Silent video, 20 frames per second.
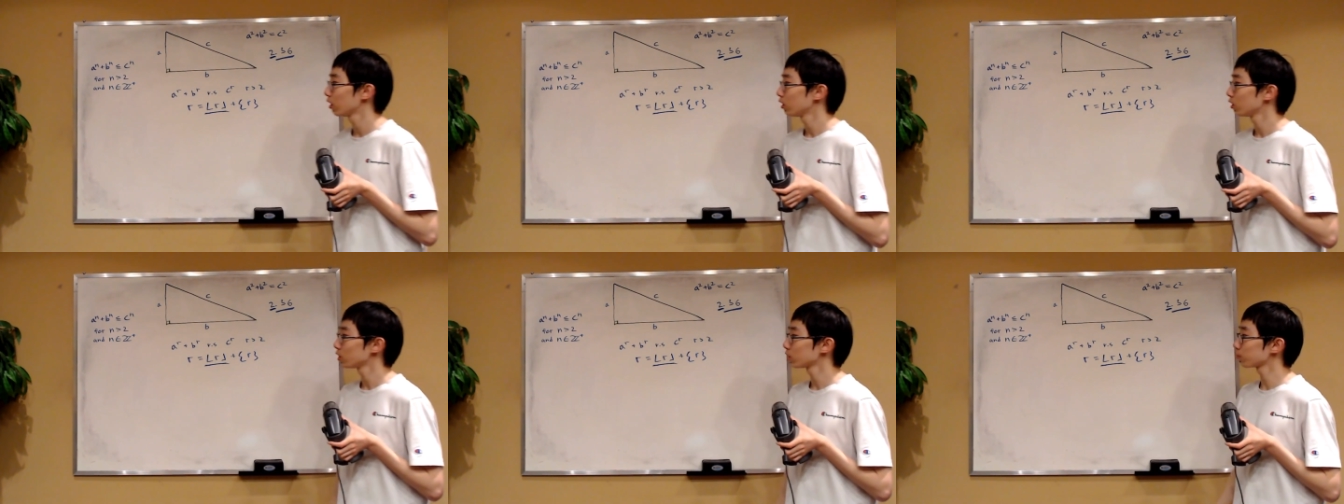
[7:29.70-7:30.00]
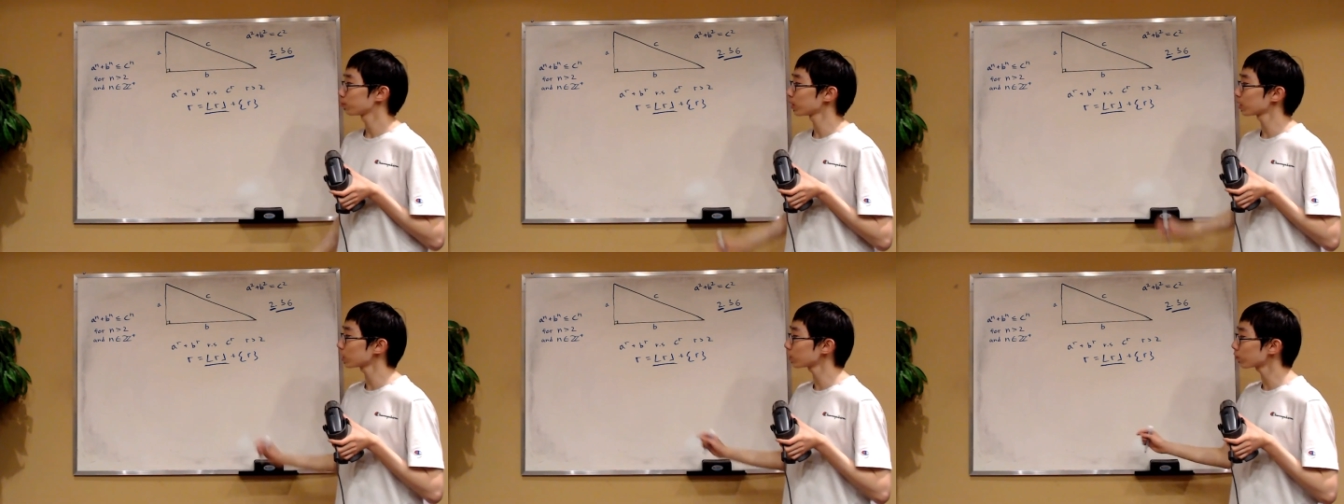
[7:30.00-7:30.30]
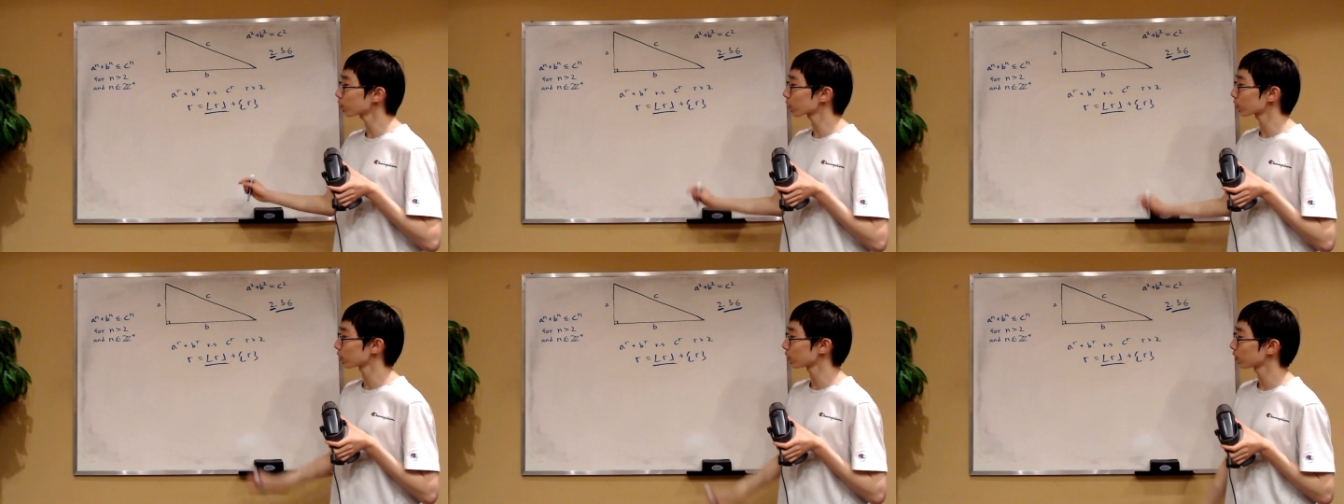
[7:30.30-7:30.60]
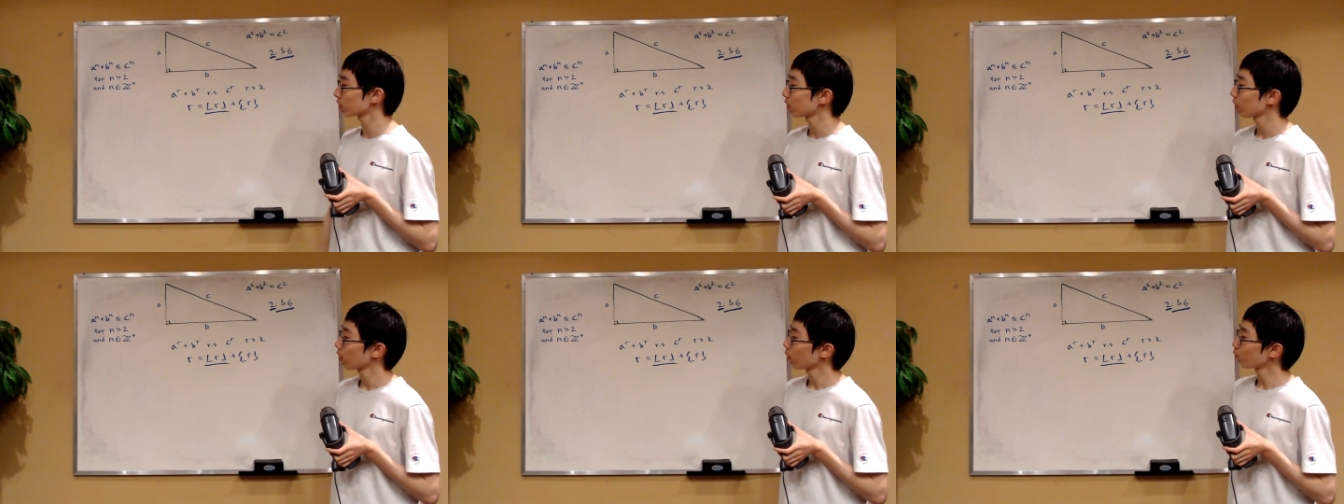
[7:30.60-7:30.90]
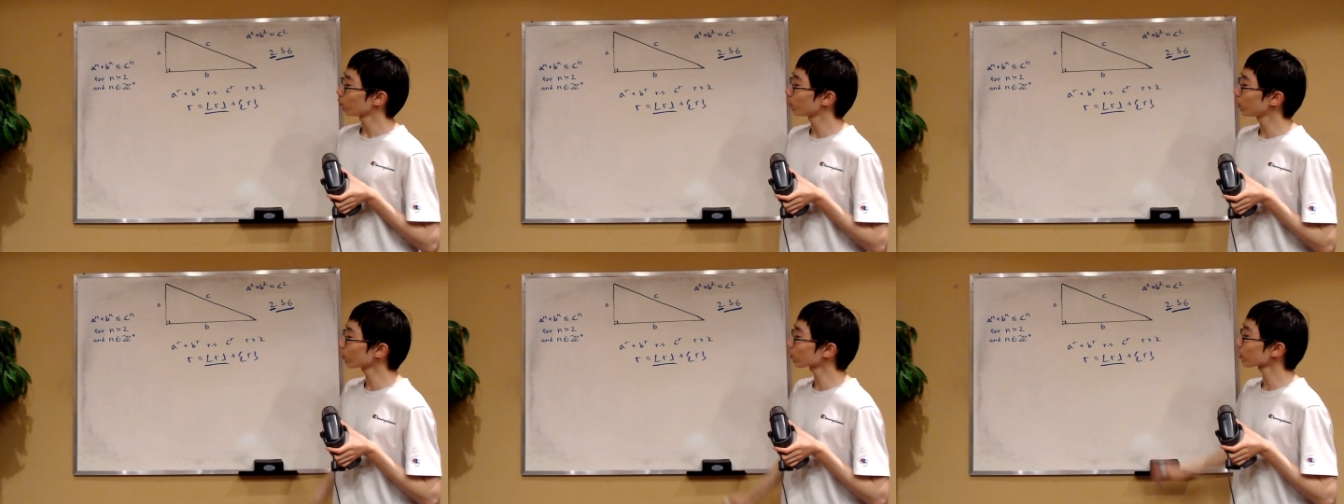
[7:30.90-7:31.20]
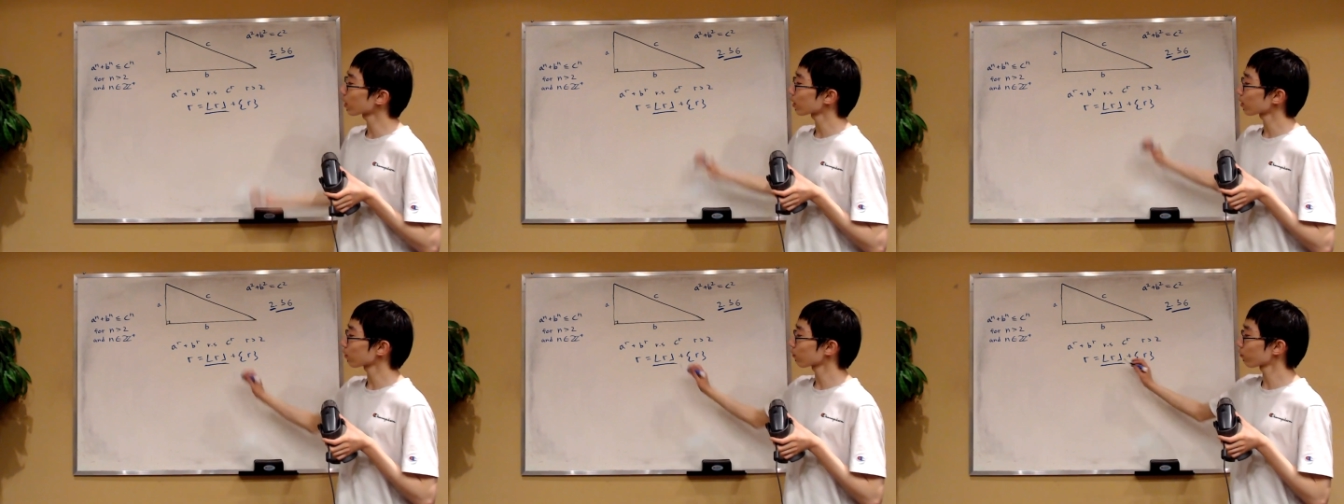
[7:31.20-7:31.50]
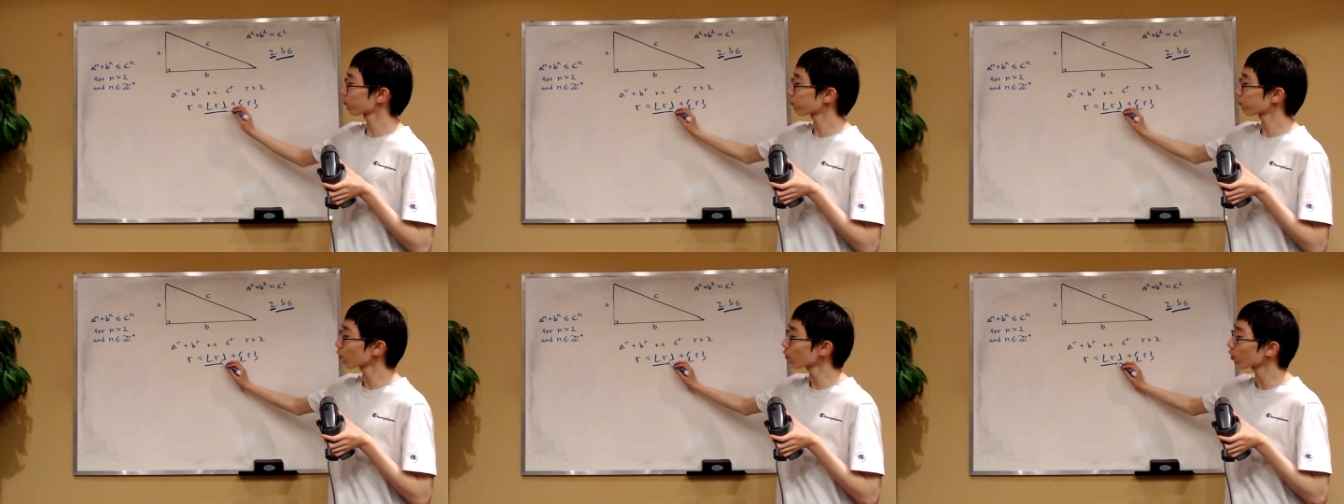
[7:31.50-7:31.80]
Specifically, we know that
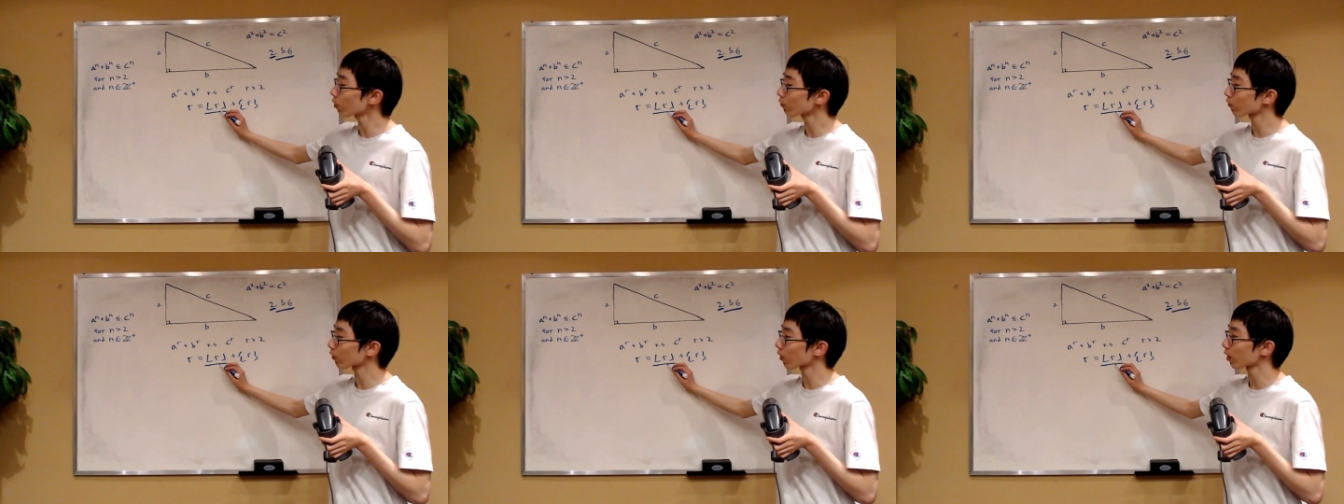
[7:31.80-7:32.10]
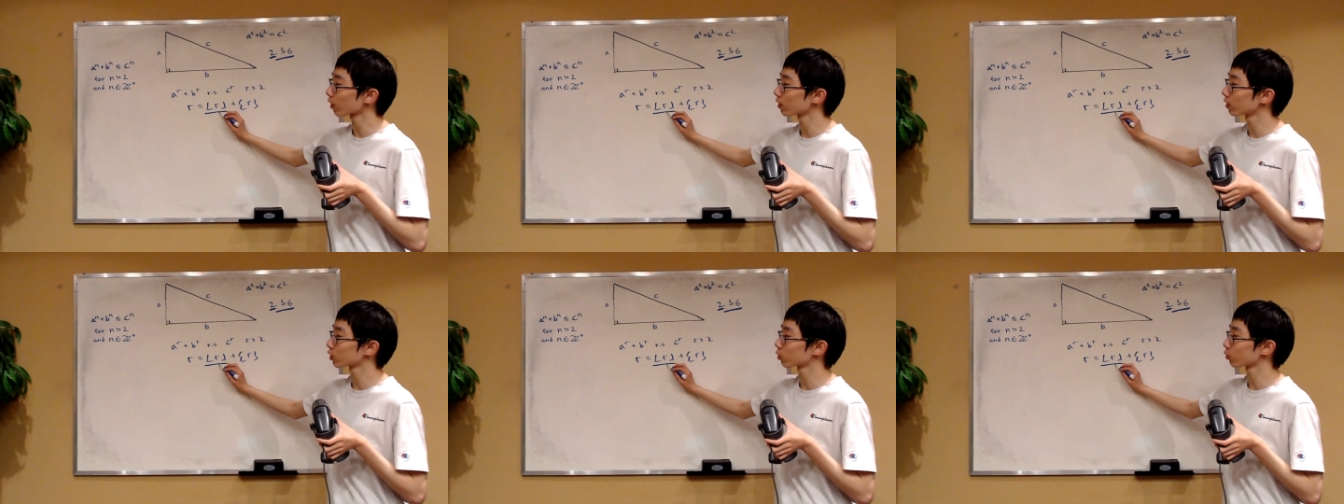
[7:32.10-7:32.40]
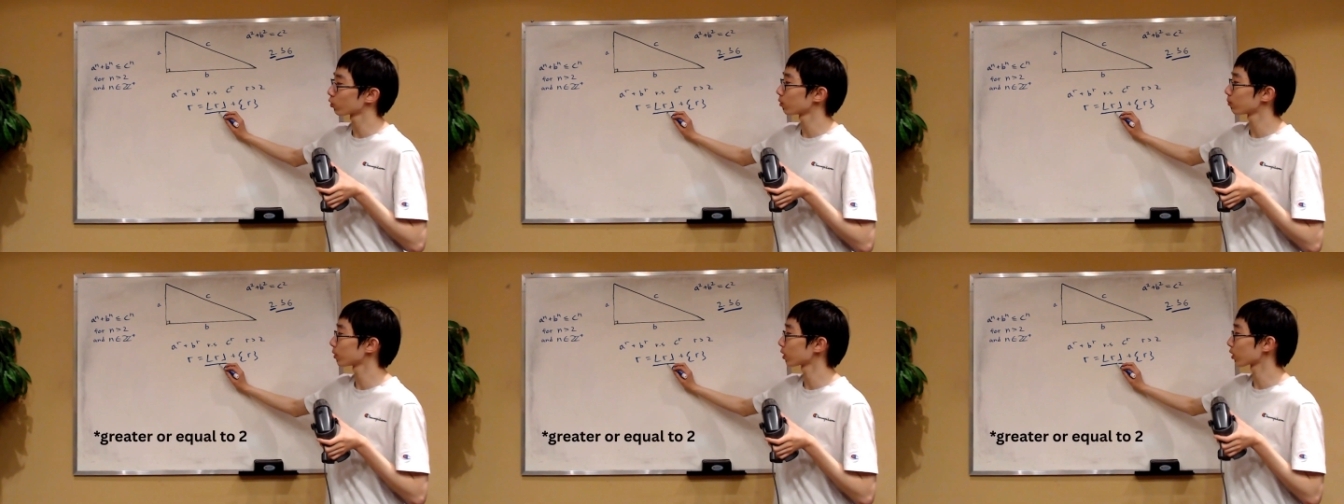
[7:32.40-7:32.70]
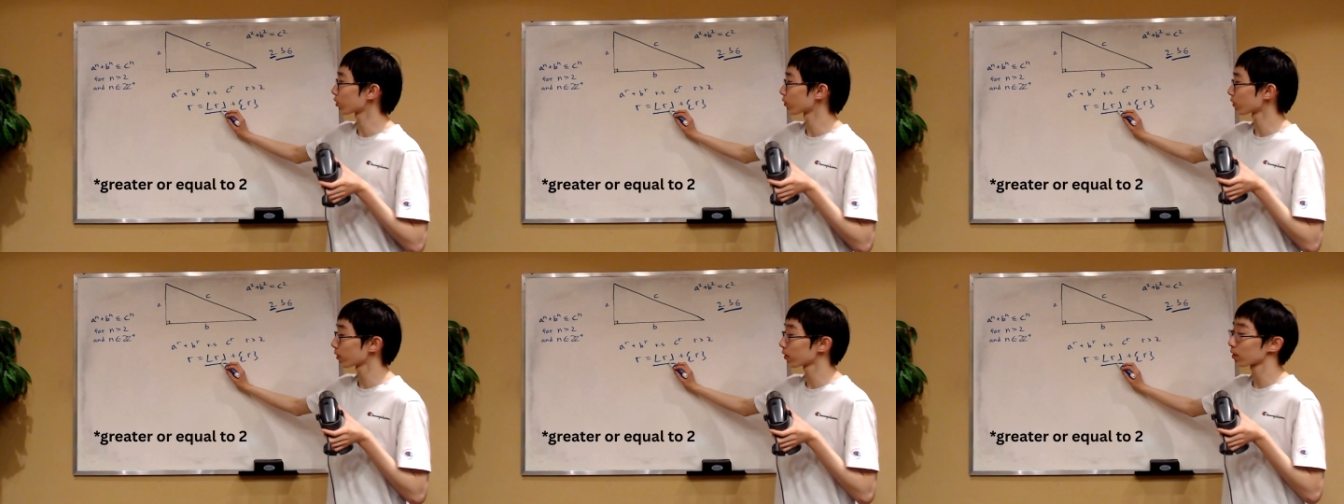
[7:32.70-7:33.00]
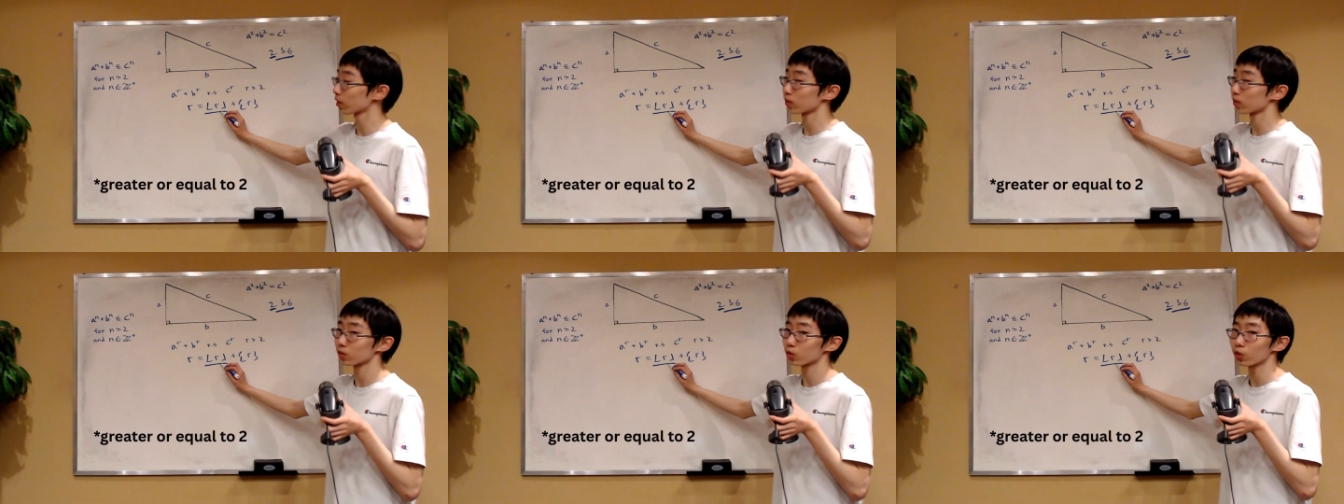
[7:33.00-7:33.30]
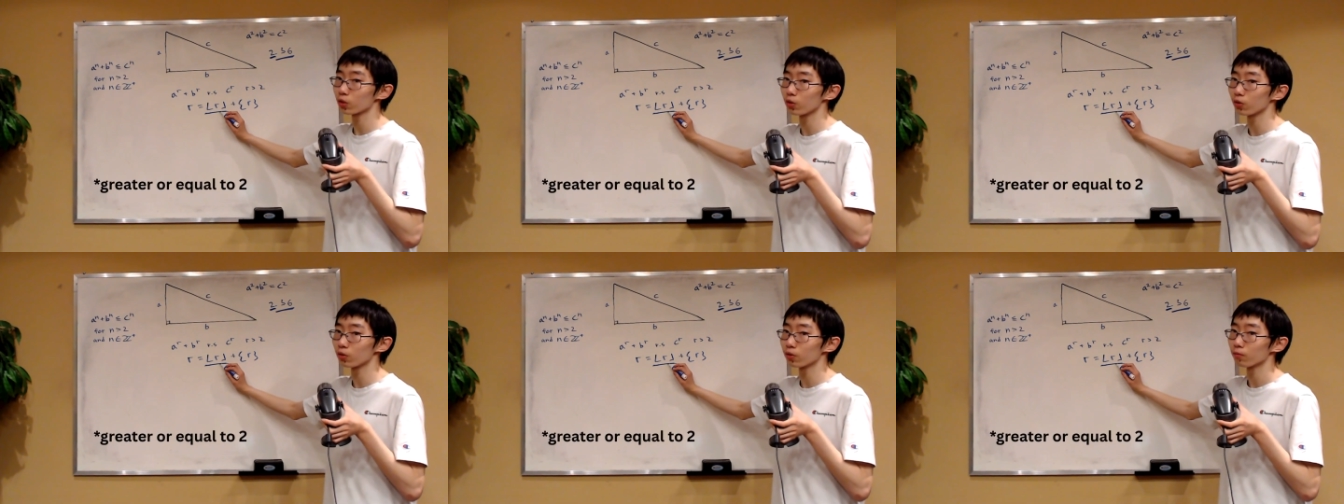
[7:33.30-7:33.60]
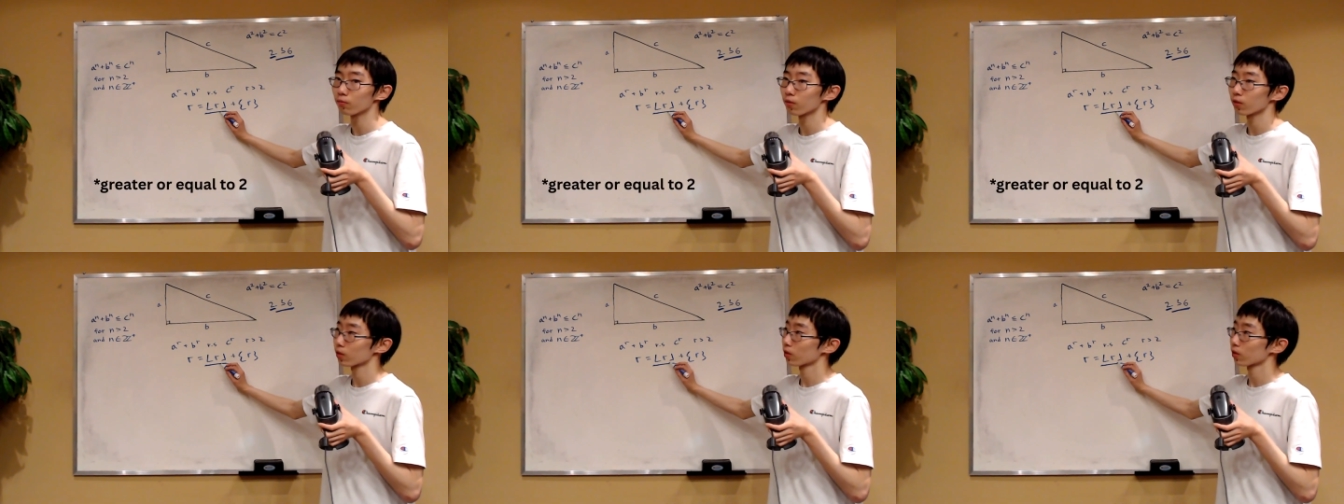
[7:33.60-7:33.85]
floor of r is going to be greater than two,